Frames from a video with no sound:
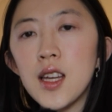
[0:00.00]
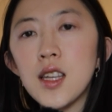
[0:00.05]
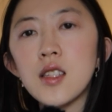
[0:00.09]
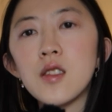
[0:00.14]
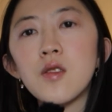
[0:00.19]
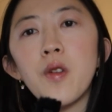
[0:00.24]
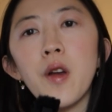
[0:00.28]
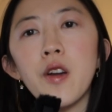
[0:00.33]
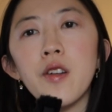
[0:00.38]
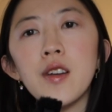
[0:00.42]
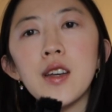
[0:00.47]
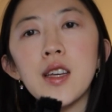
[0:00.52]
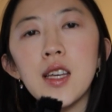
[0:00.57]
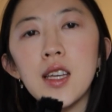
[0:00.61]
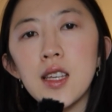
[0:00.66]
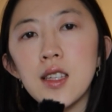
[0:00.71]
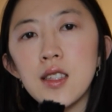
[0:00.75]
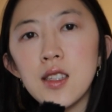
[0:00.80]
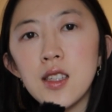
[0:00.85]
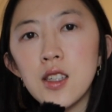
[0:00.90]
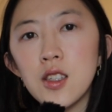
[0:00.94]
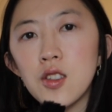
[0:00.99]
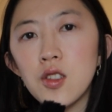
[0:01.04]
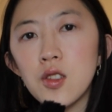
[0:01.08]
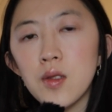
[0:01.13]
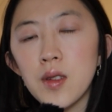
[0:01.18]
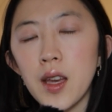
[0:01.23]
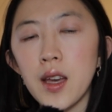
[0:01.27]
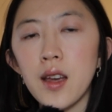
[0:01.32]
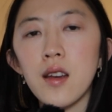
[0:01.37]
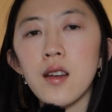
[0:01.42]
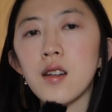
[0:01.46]
it's very easy to
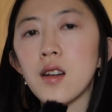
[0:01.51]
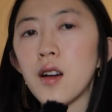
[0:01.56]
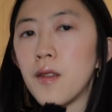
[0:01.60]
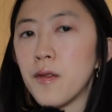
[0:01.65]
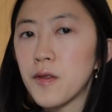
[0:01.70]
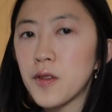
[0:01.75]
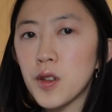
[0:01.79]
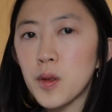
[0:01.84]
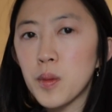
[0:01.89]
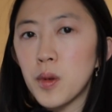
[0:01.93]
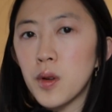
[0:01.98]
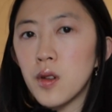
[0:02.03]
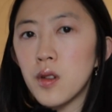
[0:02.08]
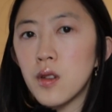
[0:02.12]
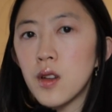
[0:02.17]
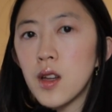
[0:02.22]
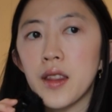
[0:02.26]
get comfortable.